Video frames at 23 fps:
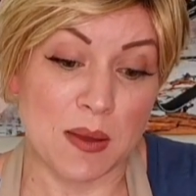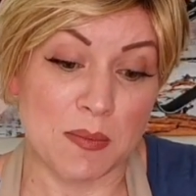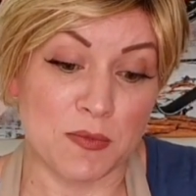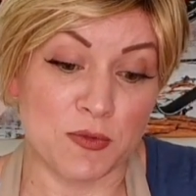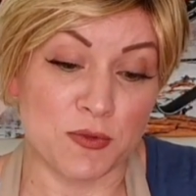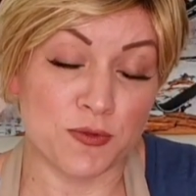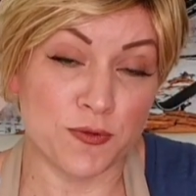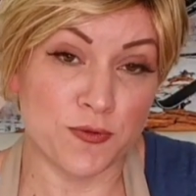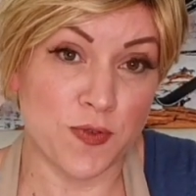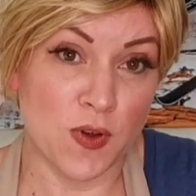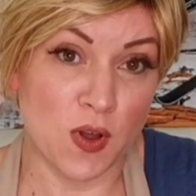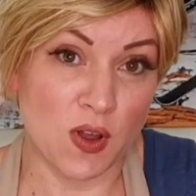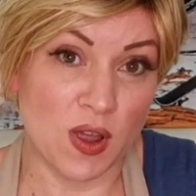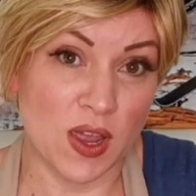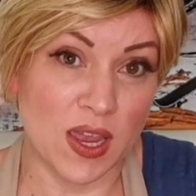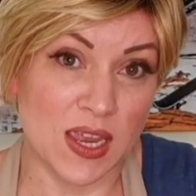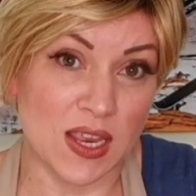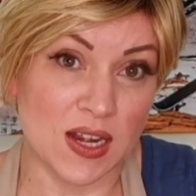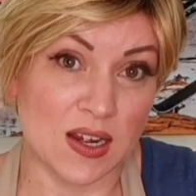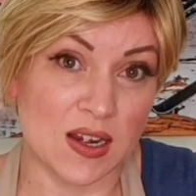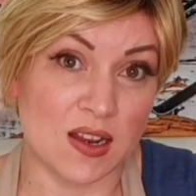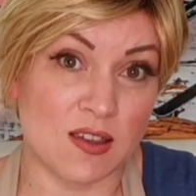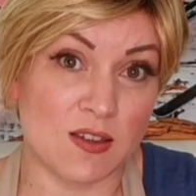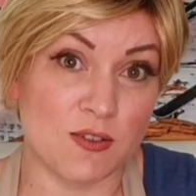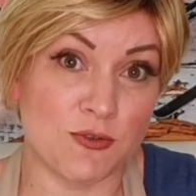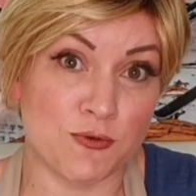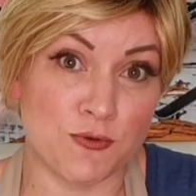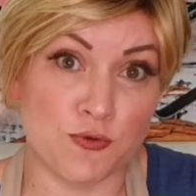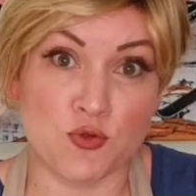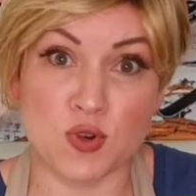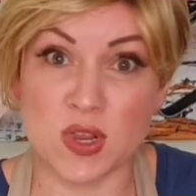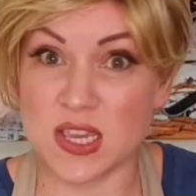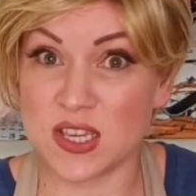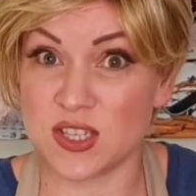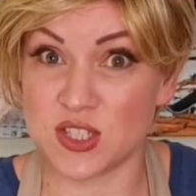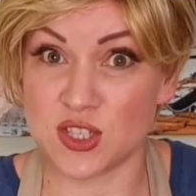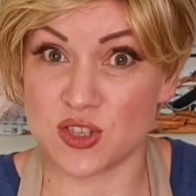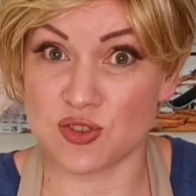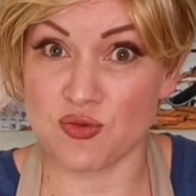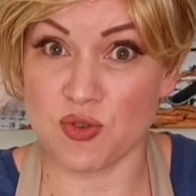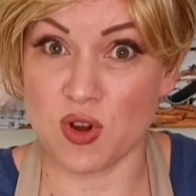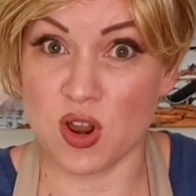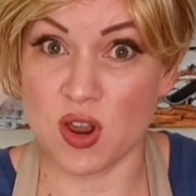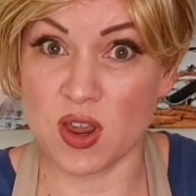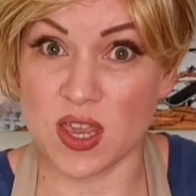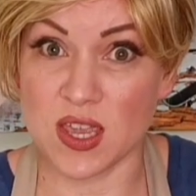fine
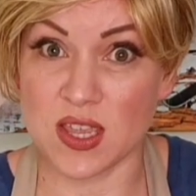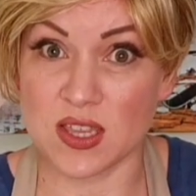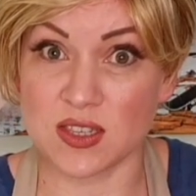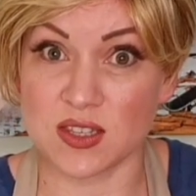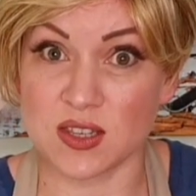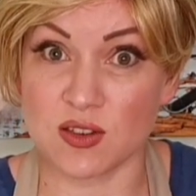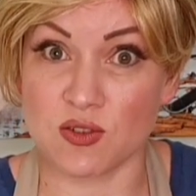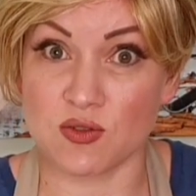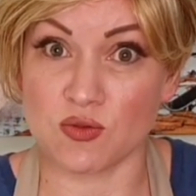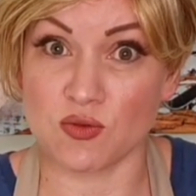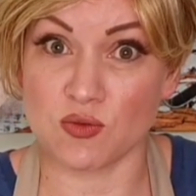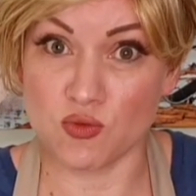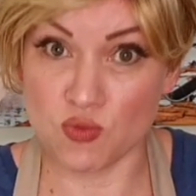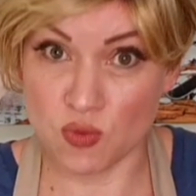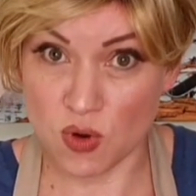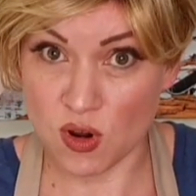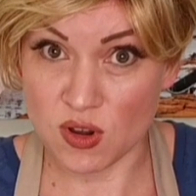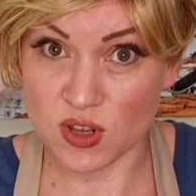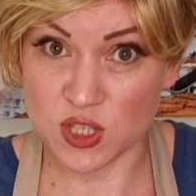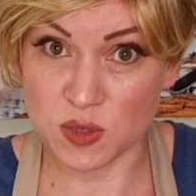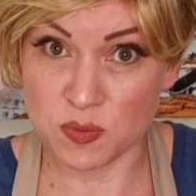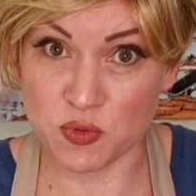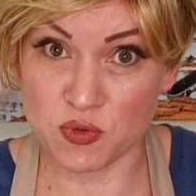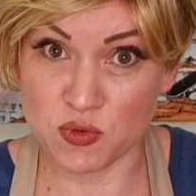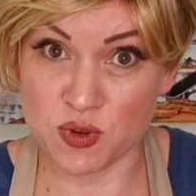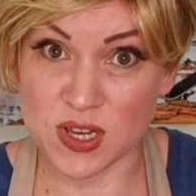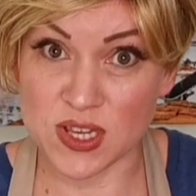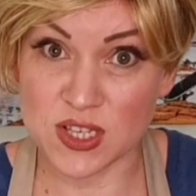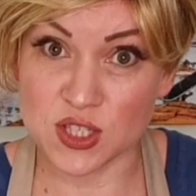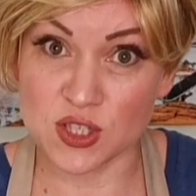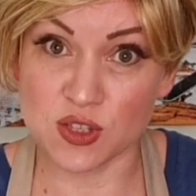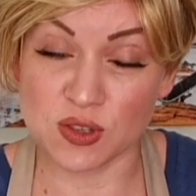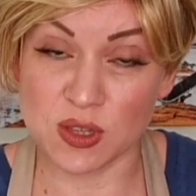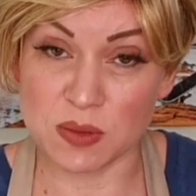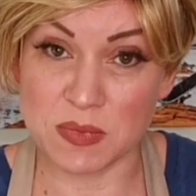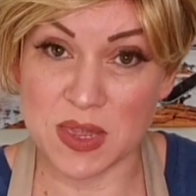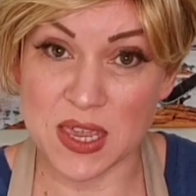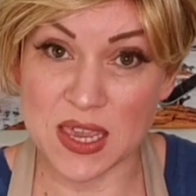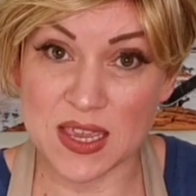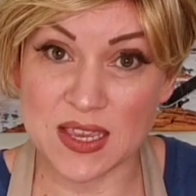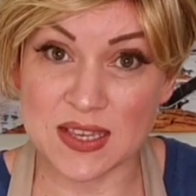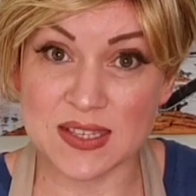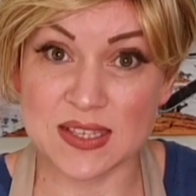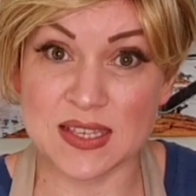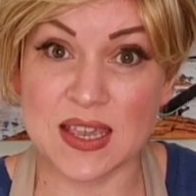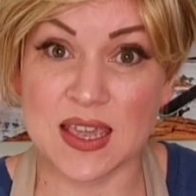freeze-dried raspberries to the
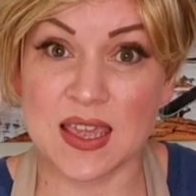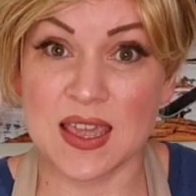mix,